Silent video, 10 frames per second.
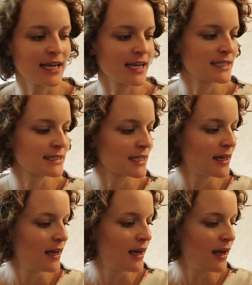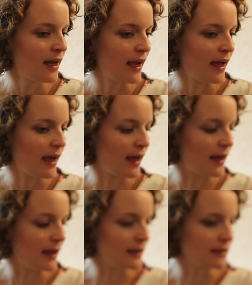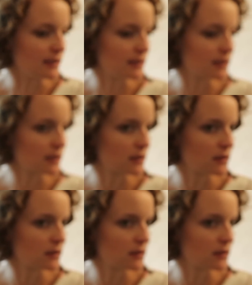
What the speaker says: I guess, and